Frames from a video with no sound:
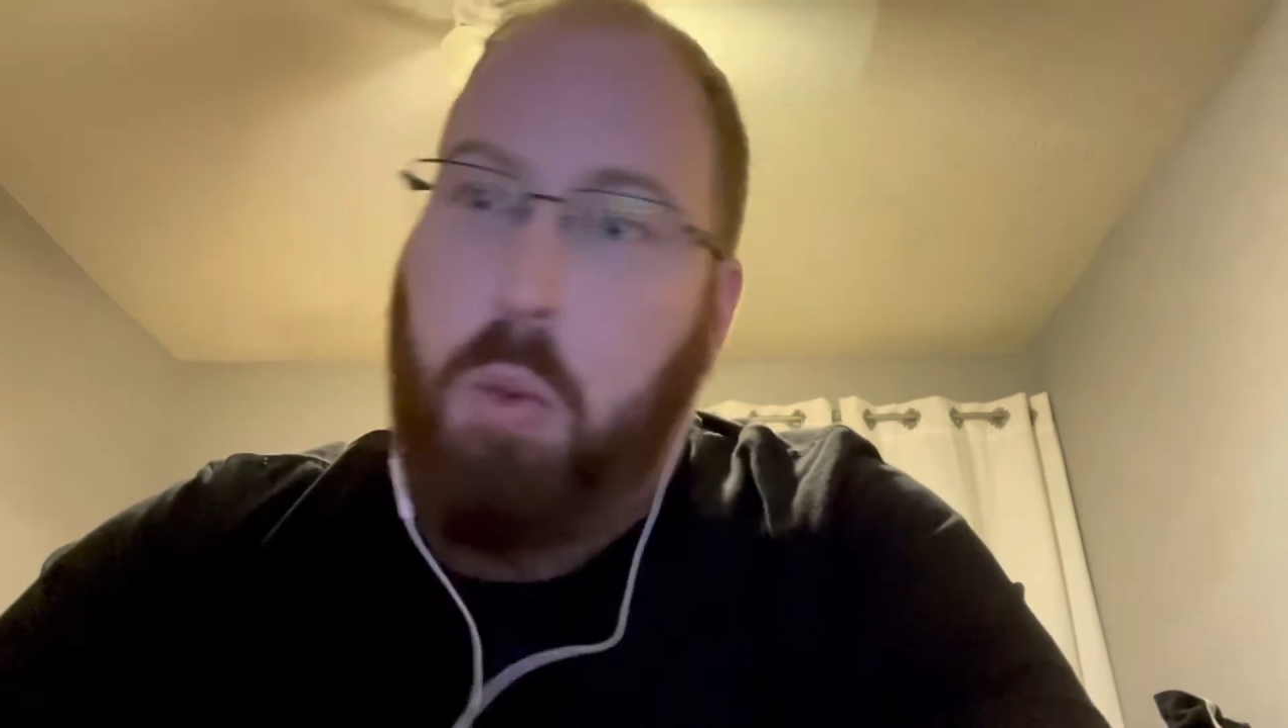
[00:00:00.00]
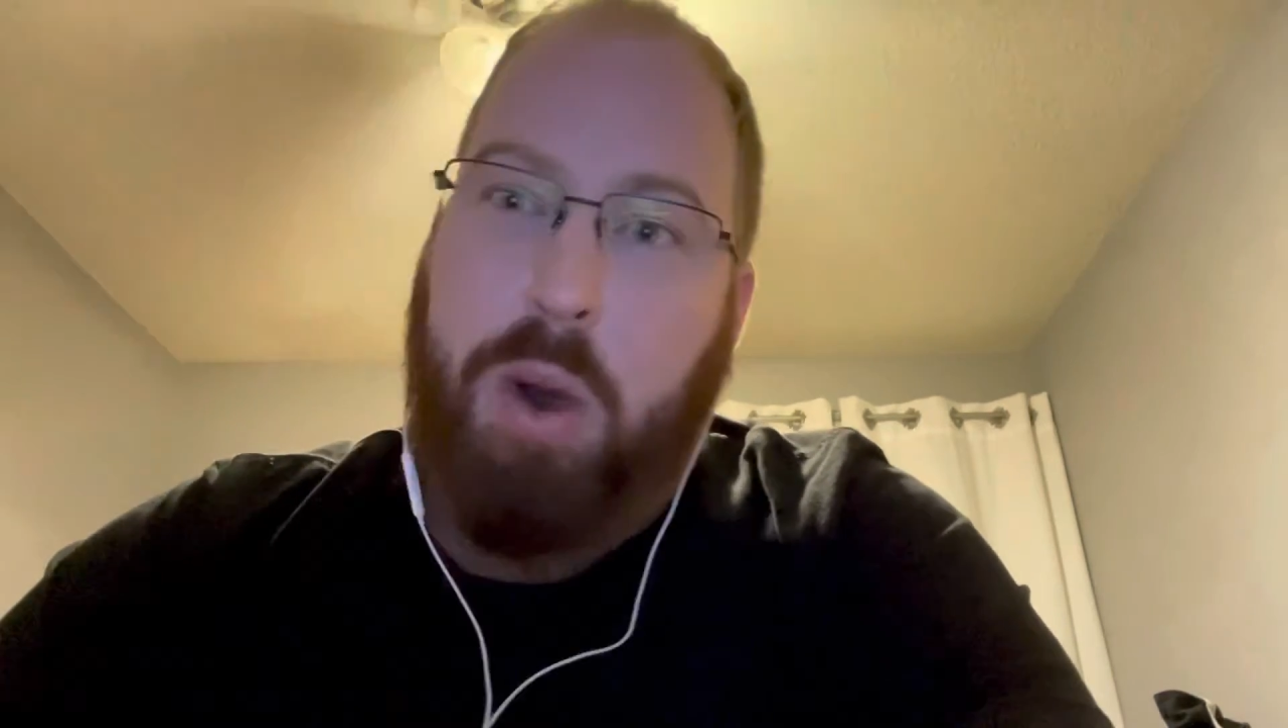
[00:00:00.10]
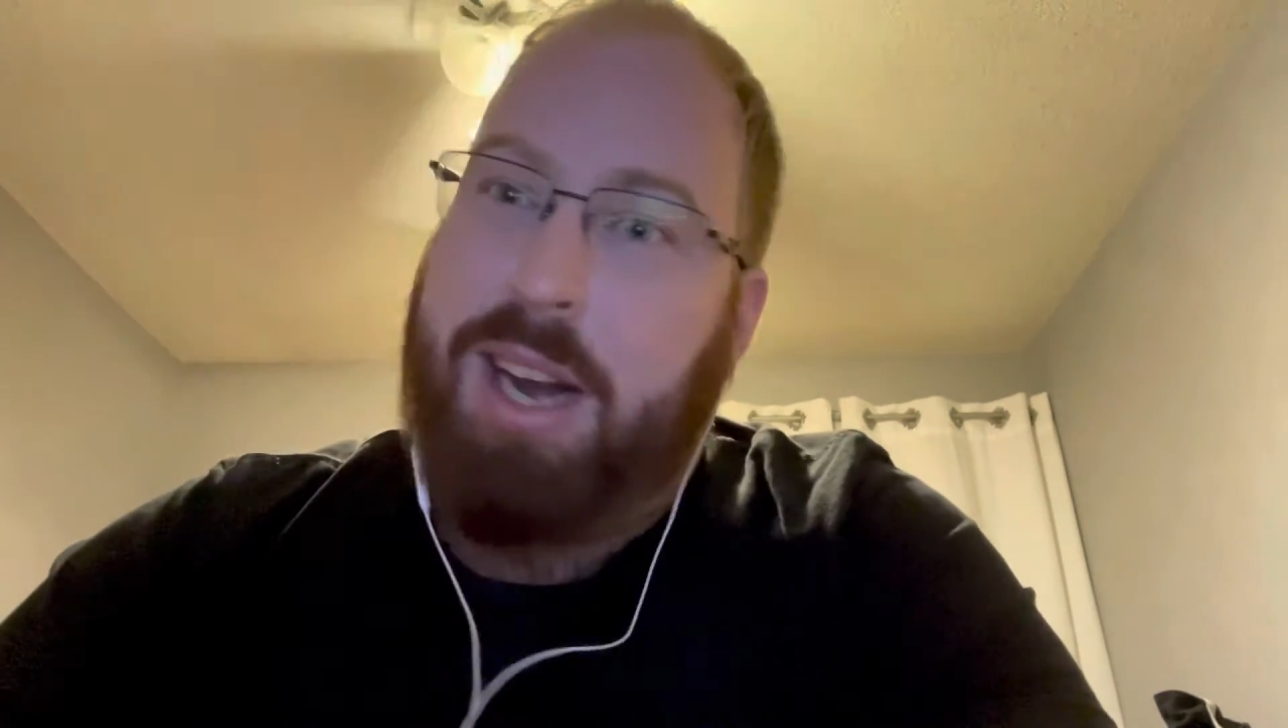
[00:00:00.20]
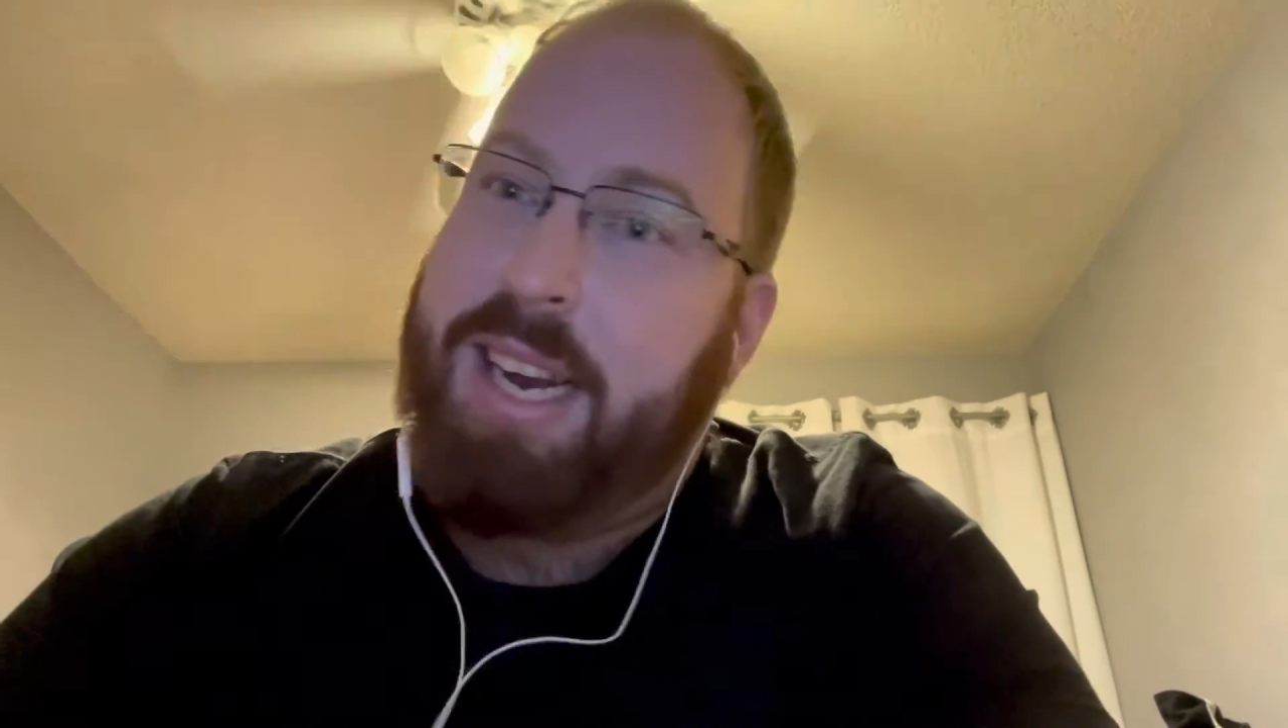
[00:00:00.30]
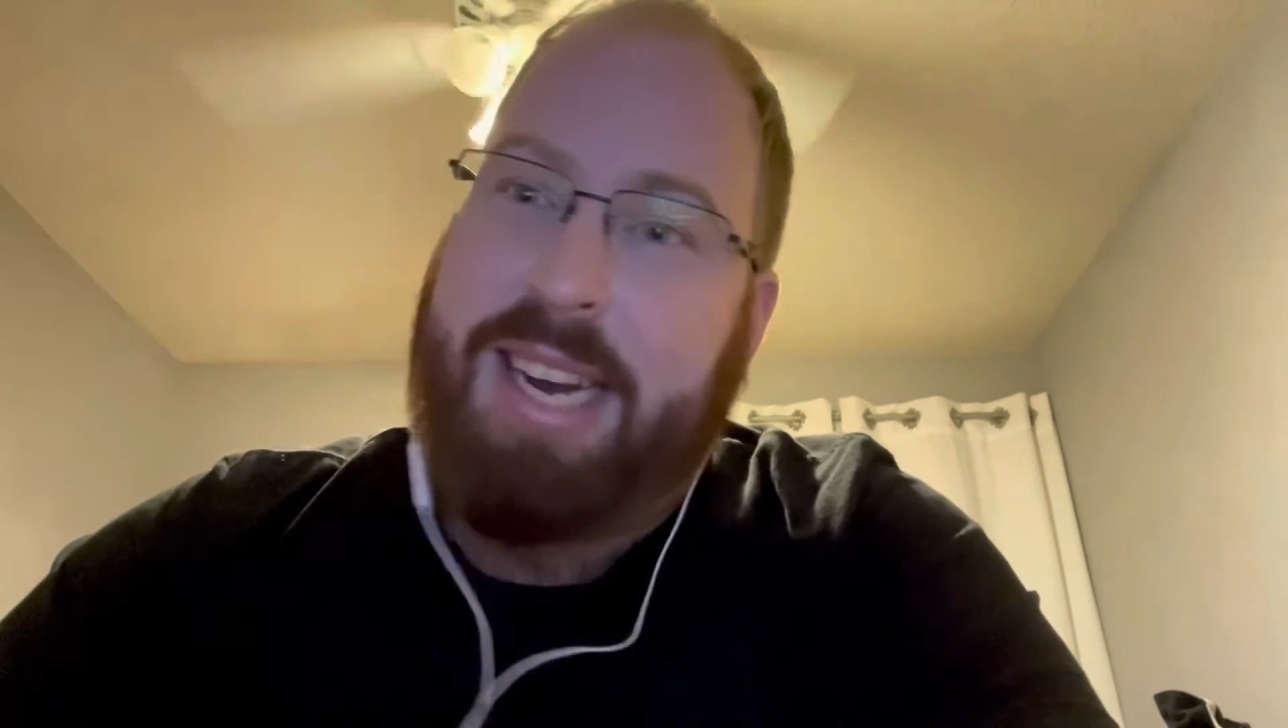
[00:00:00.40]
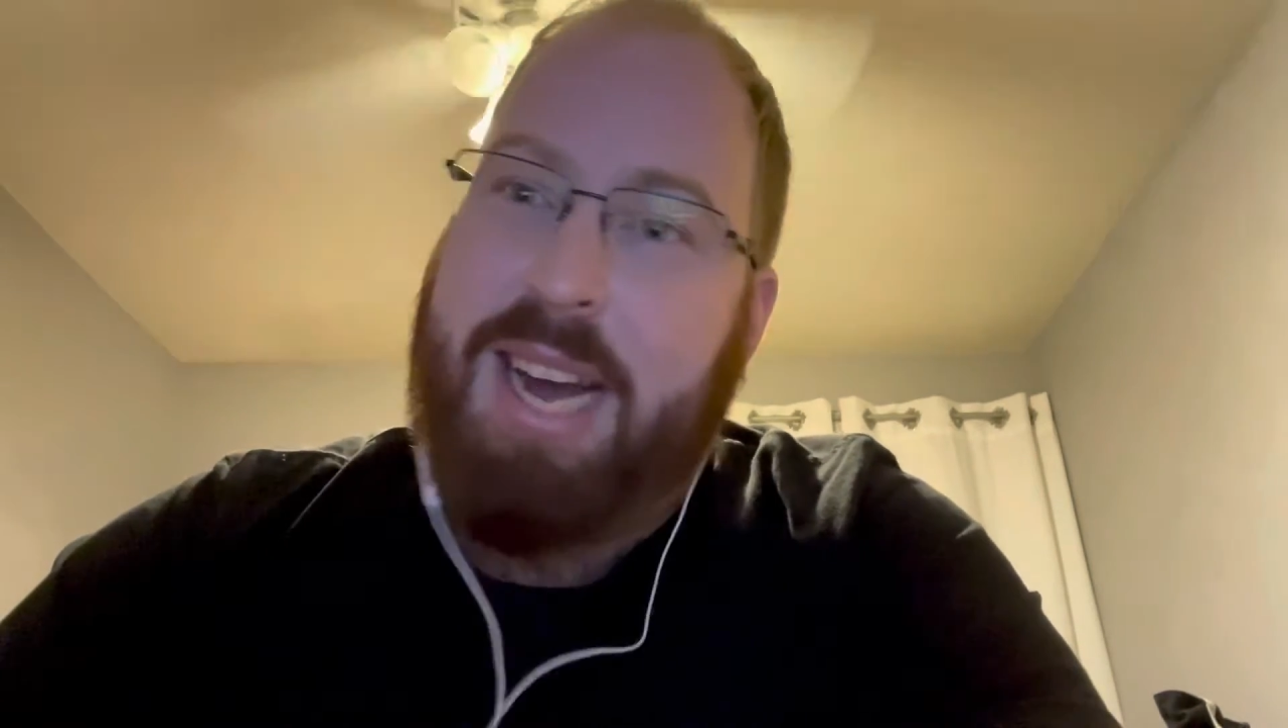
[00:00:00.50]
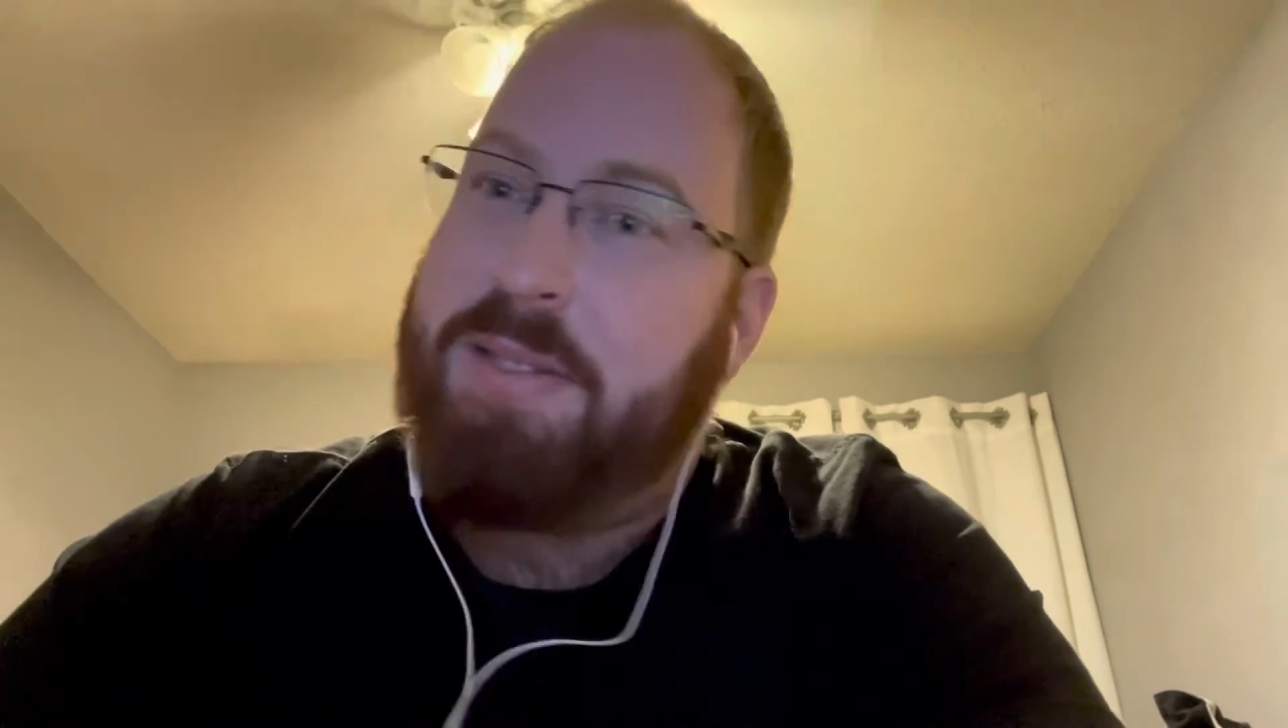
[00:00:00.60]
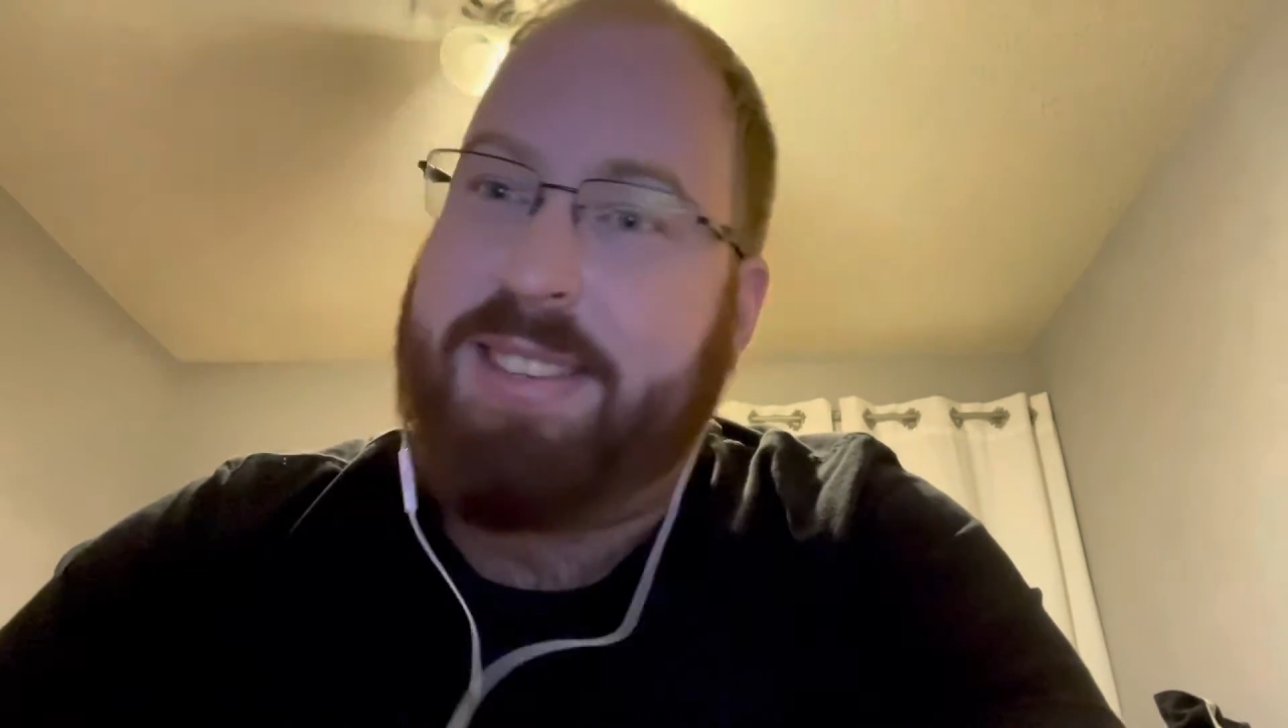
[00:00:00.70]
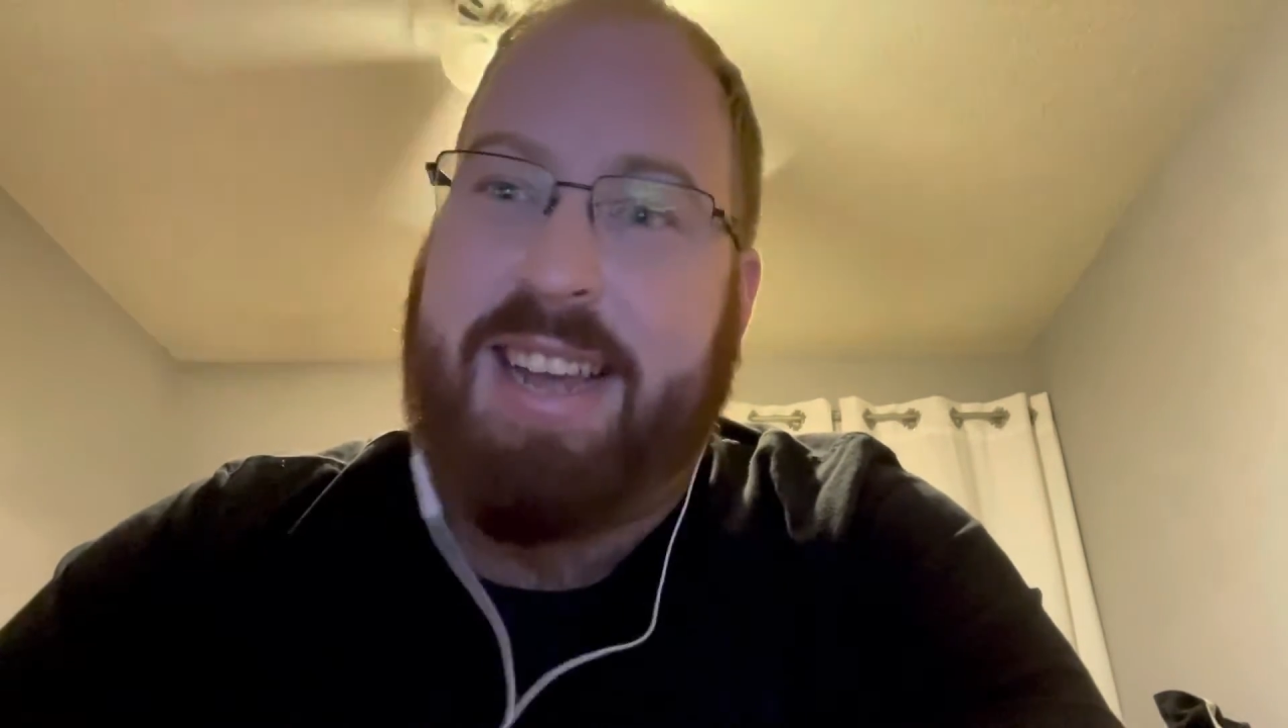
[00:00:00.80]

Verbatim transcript: whittling down this